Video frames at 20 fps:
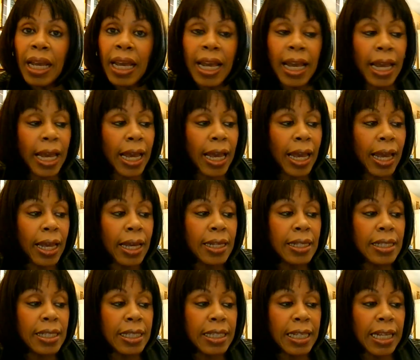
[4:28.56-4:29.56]
air,
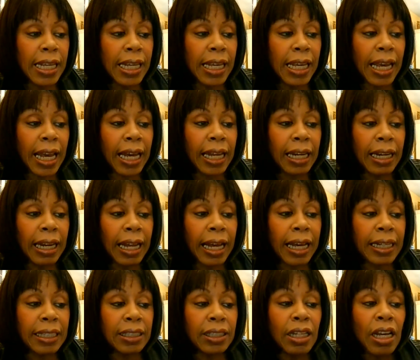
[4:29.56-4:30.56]
sea and
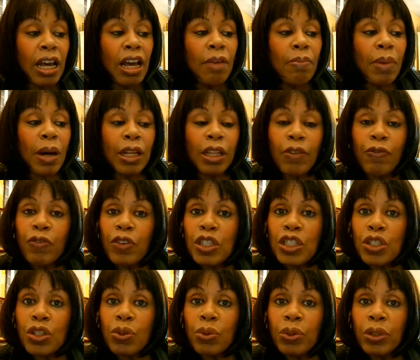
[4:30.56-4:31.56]
land, by the
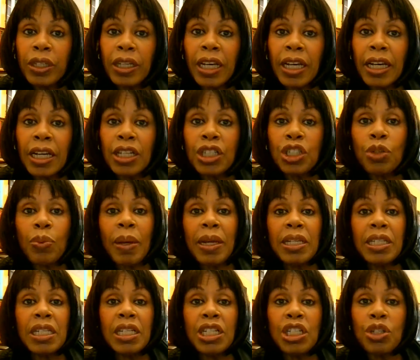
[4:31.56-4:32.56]
fiscal year
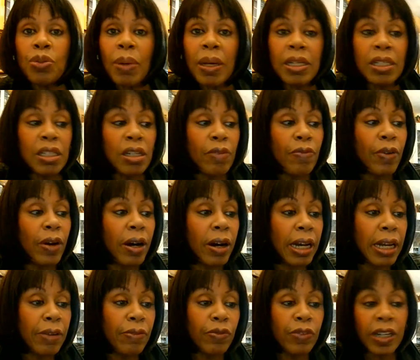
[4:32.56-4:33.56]
twenty
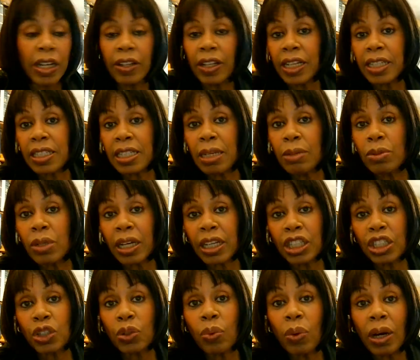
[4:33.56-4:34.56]
twenty-five. Now that seems like
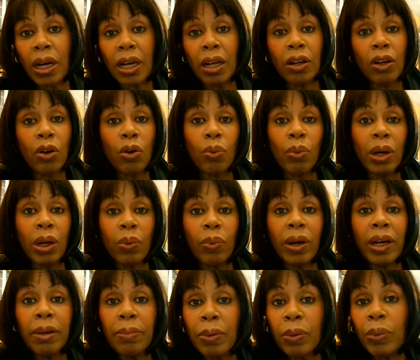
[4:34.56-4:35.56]
it's quite a long way
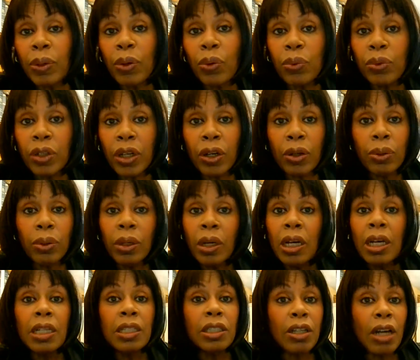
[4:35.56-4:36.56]
away, but we all know
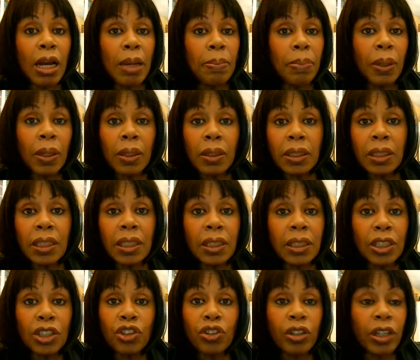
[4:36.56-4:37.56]
time passes
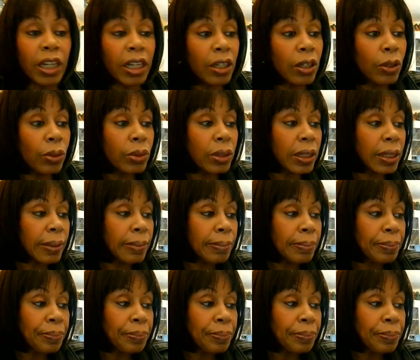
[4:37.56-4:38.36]
as you're getting older.